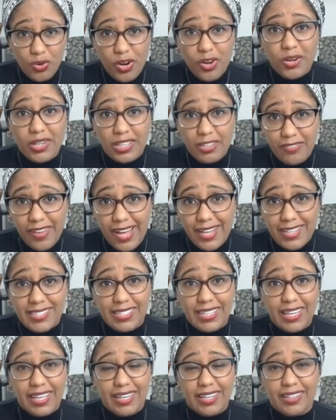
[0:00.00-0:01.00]
you're already
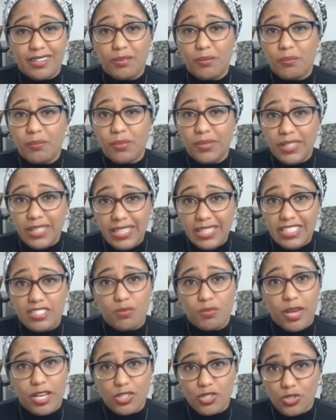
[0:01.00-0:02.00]
vaccinated,
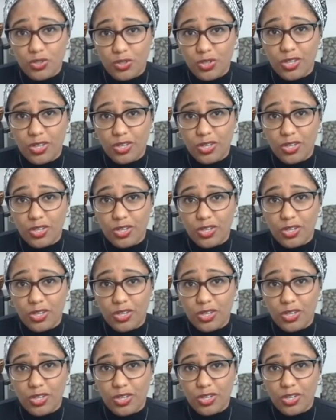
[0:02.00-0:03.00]
please make sure you get your
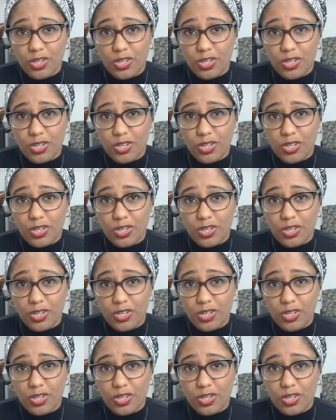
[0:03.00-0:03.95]
booster shot. We